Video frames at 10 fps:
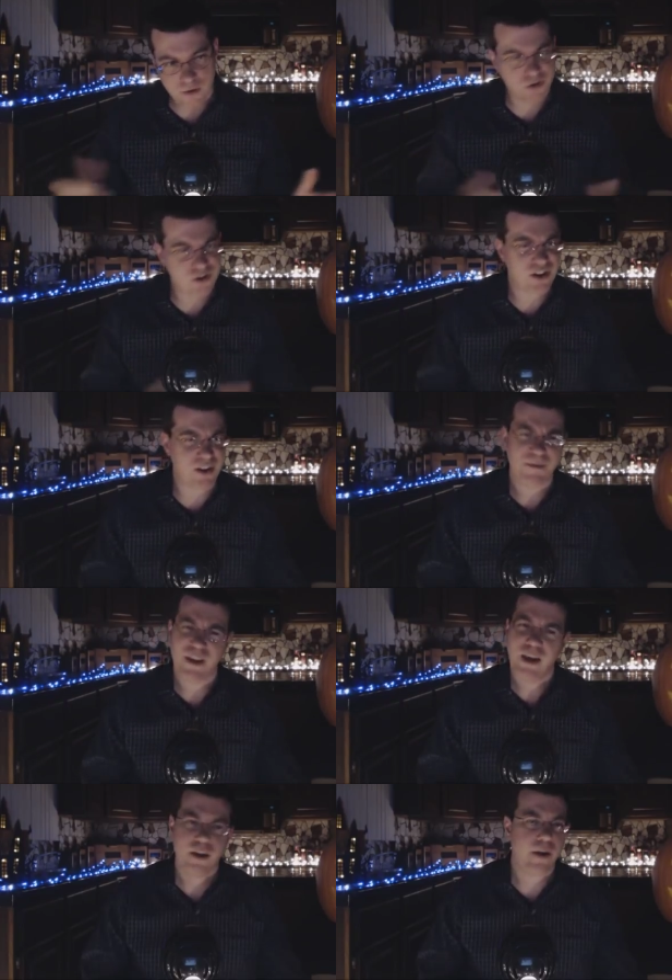So you see,
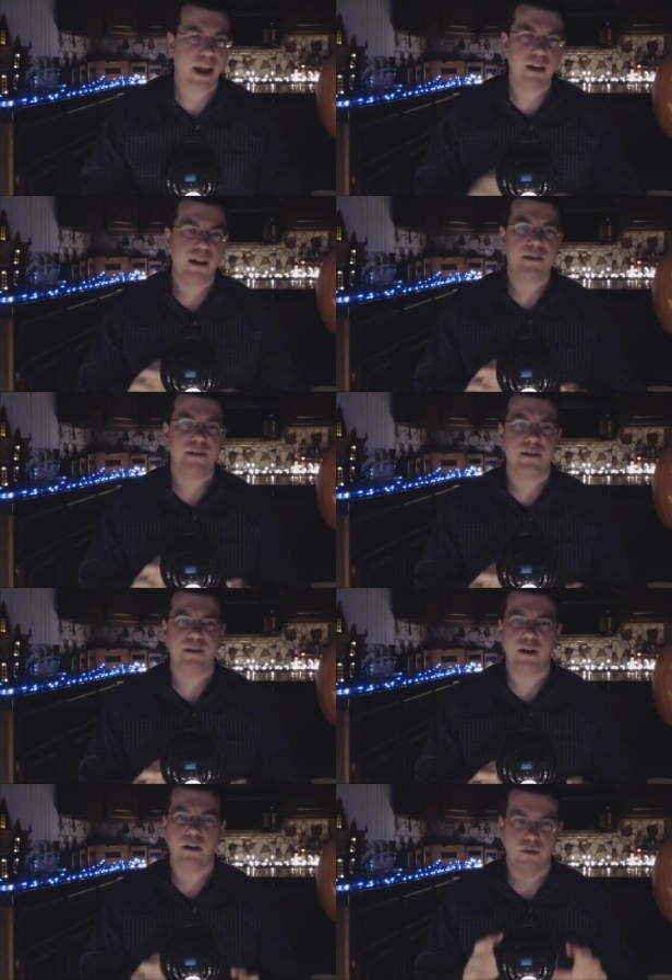you know, analyzing
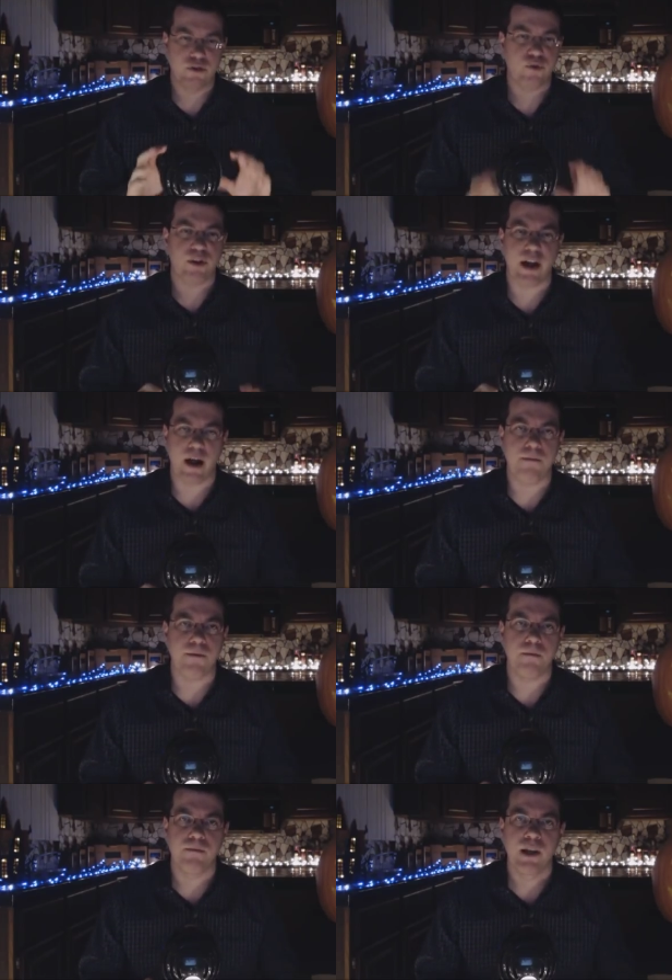this article is really
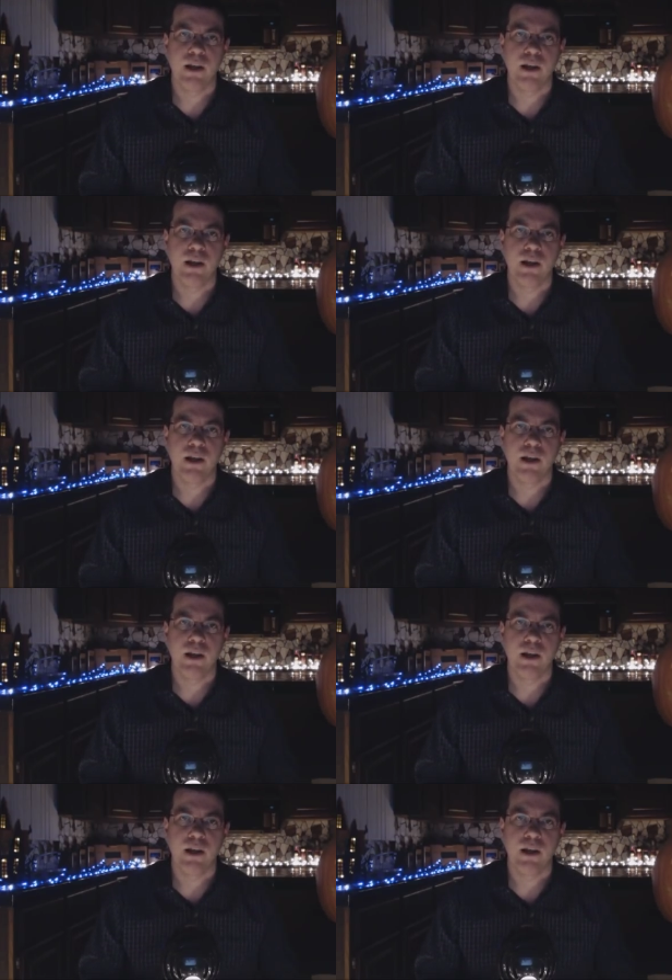helpful